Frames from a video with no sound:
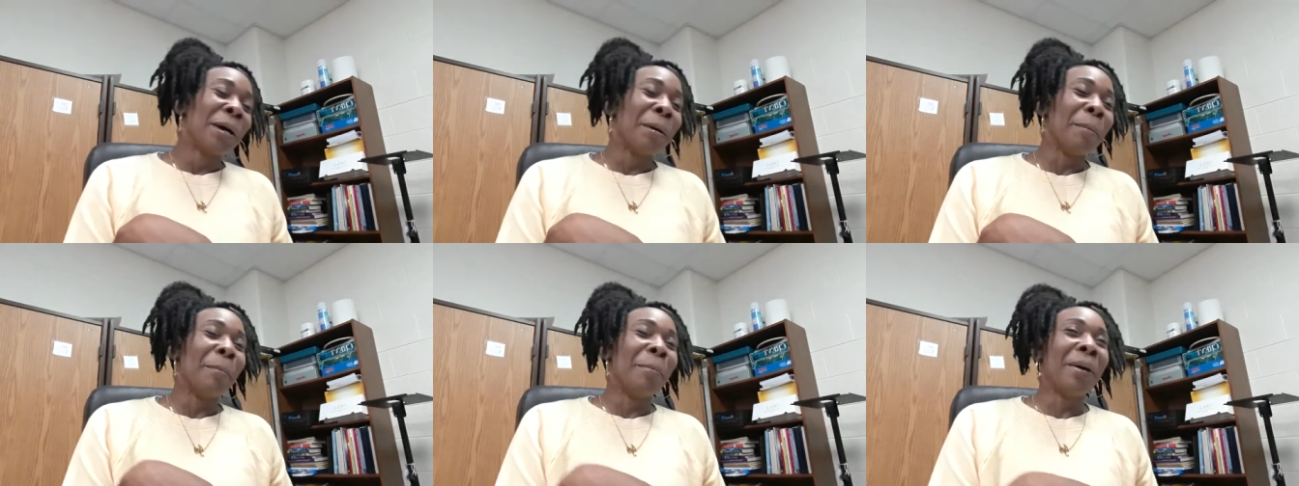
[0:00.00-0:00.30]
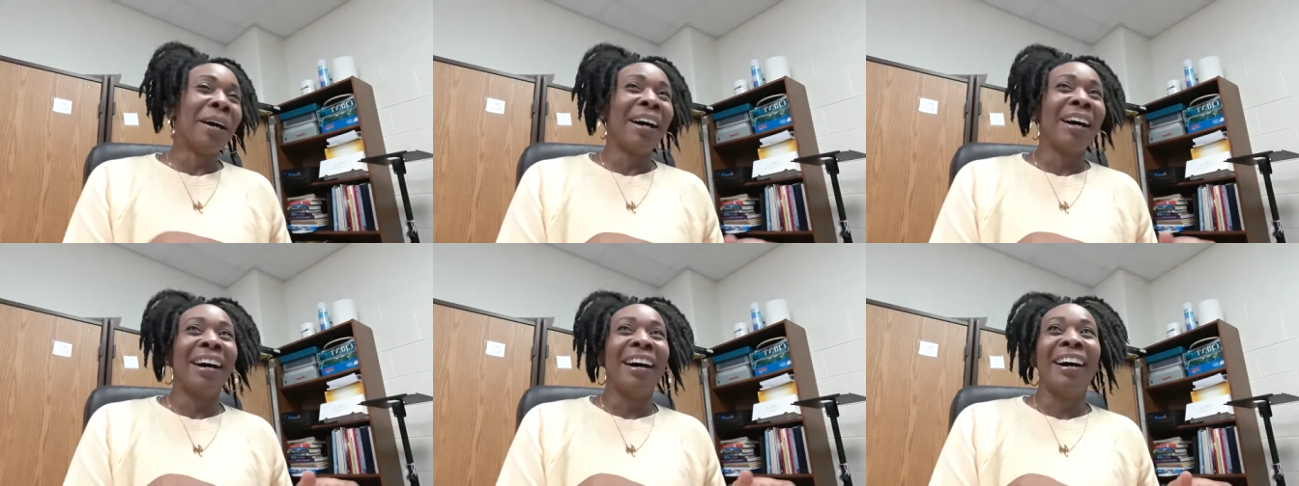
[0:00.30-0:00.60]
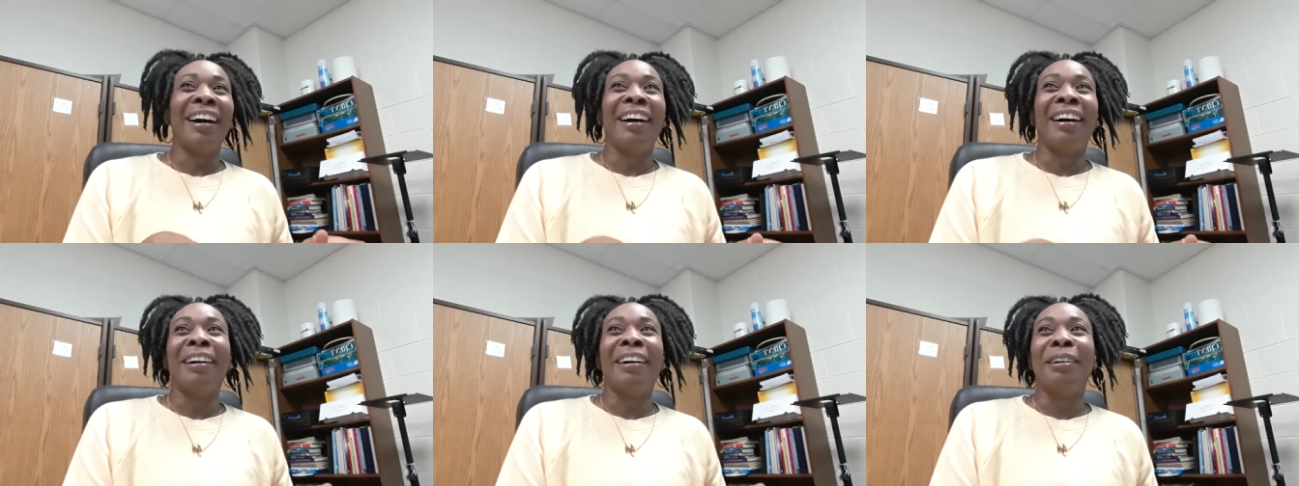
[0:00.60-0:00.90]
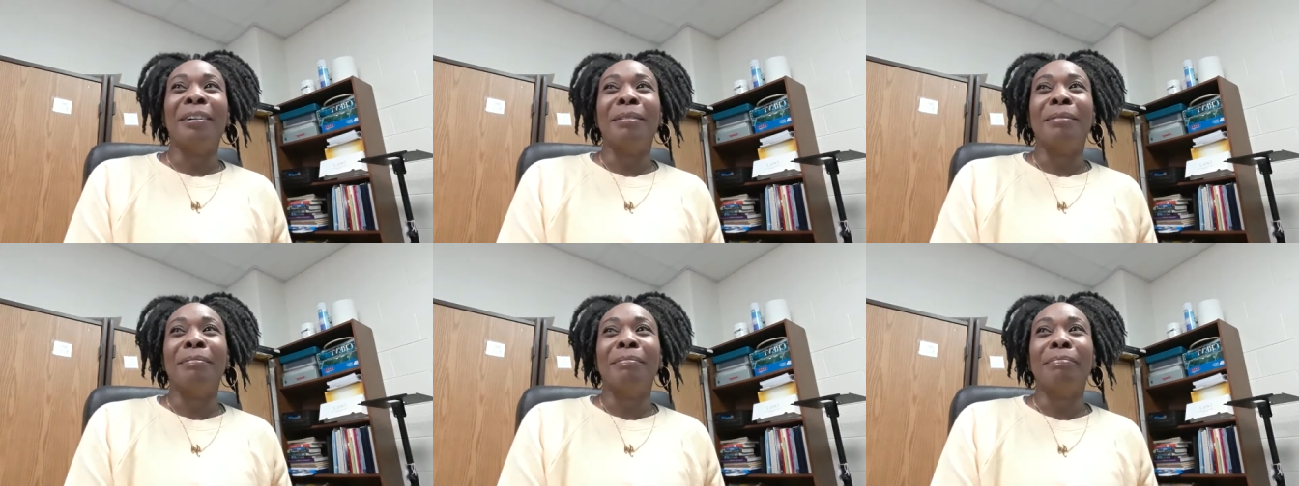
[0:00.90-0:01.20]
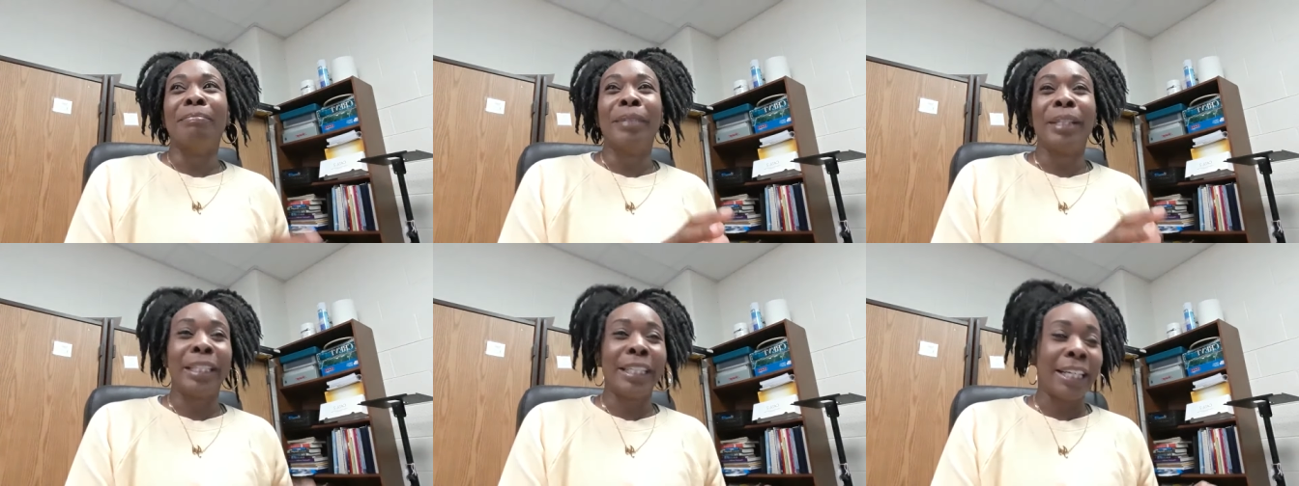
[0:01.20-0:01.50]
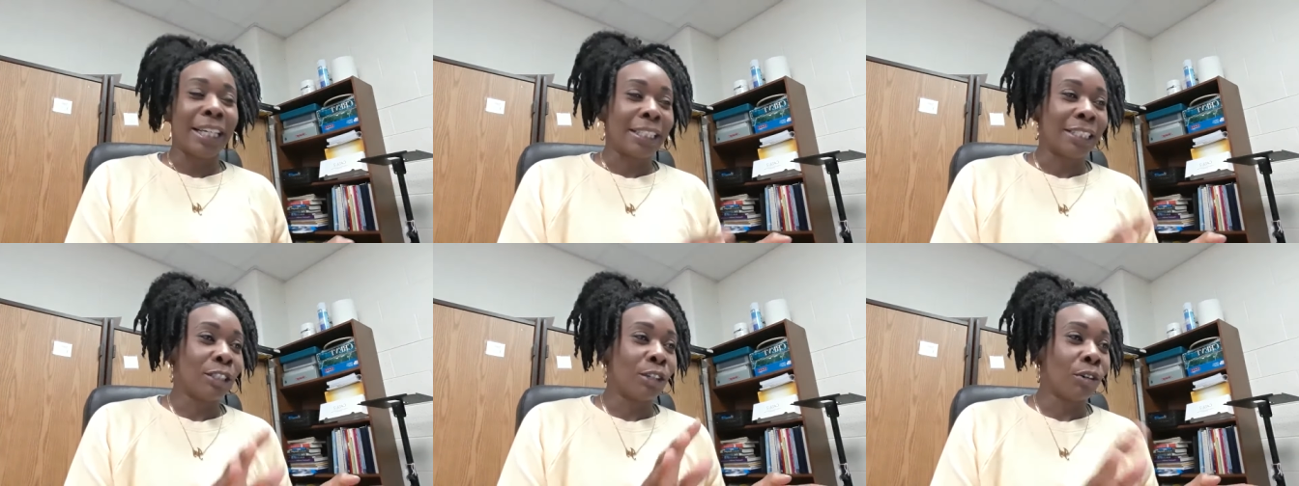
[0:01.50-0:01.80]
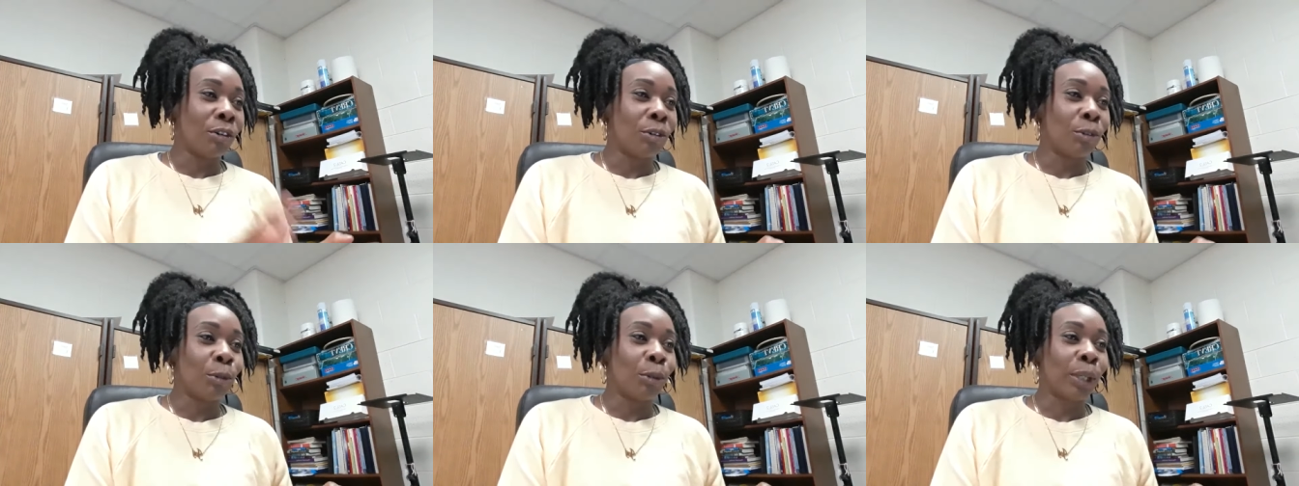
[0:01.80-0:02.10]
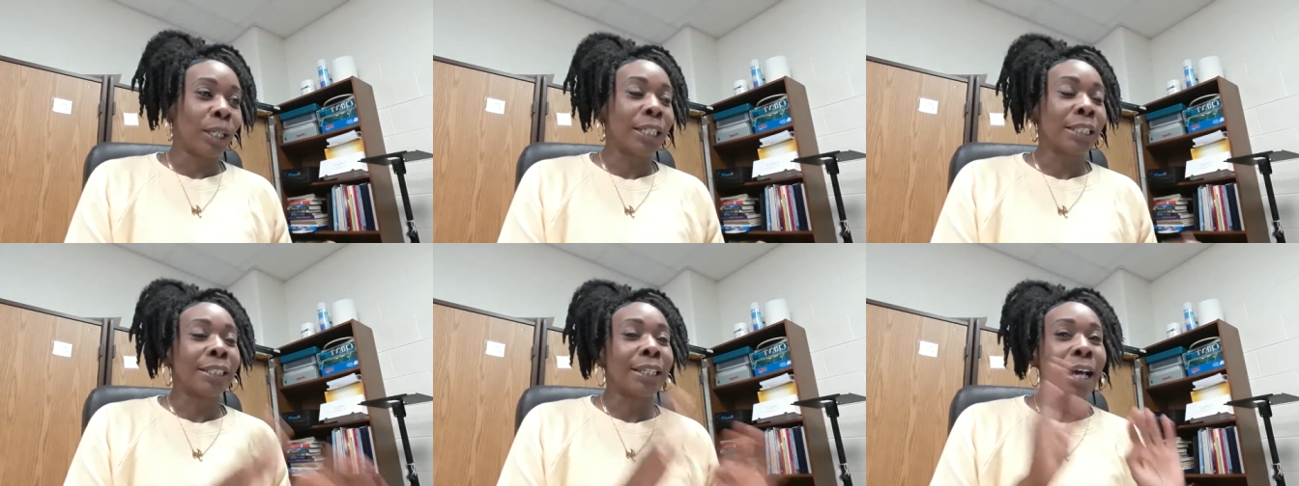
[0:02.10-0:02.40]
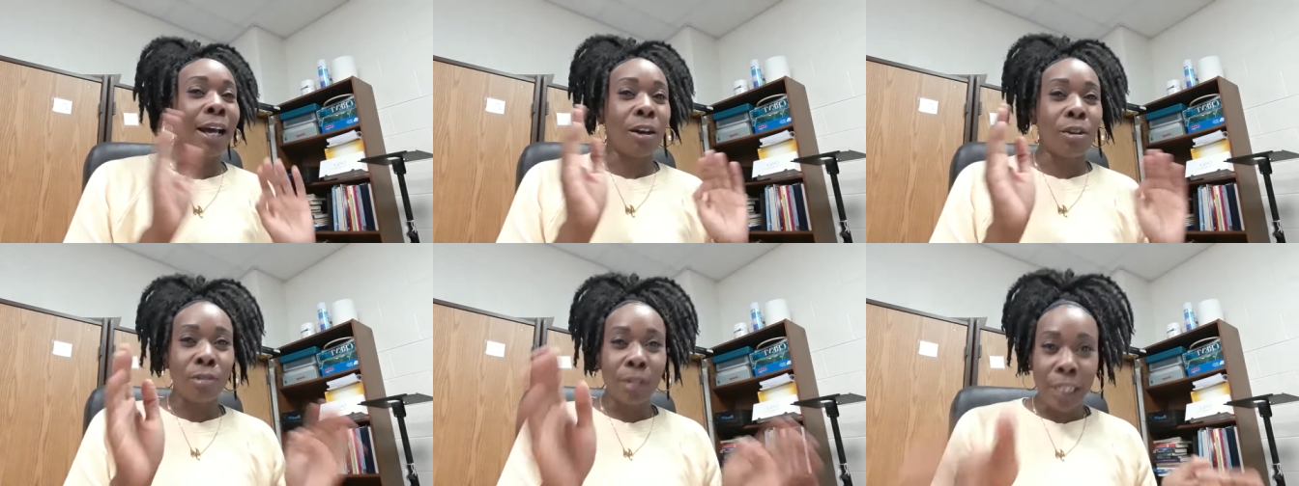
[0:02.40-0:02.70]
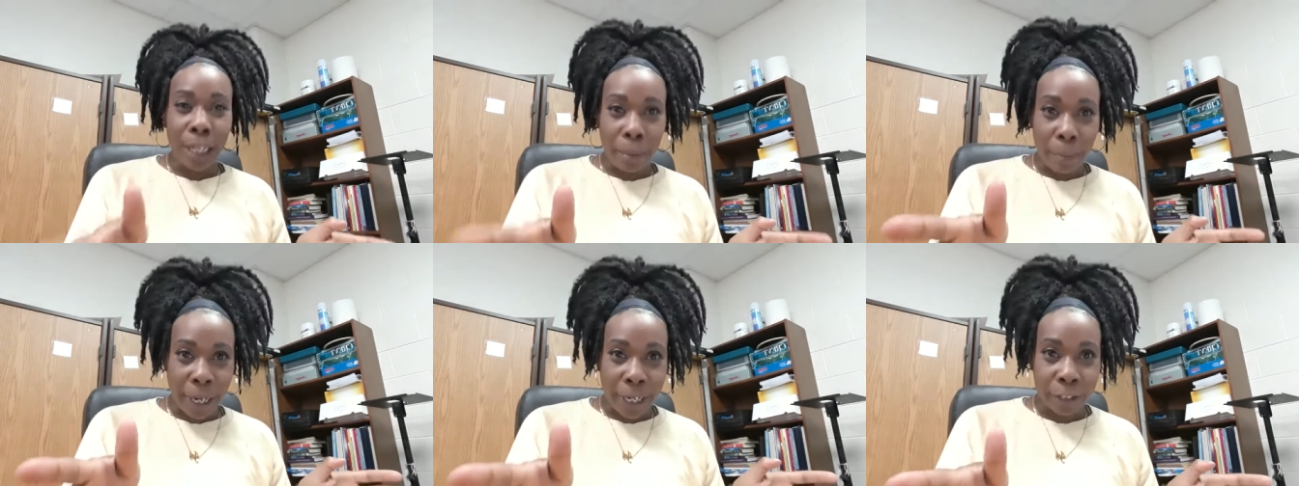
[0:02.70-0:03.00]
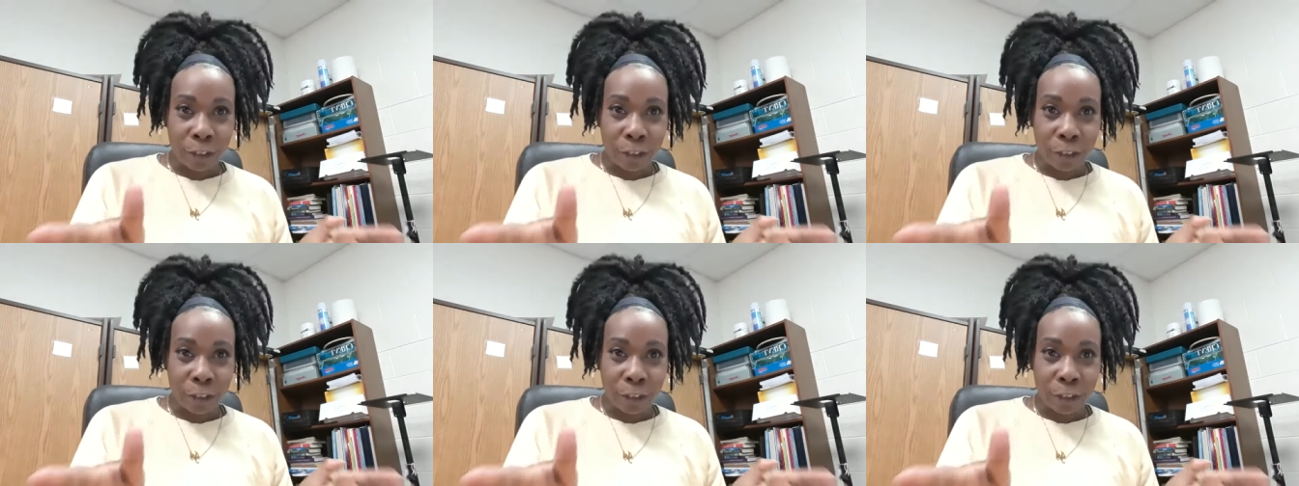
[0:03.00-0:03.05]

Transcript: but um but yeah so because not only am i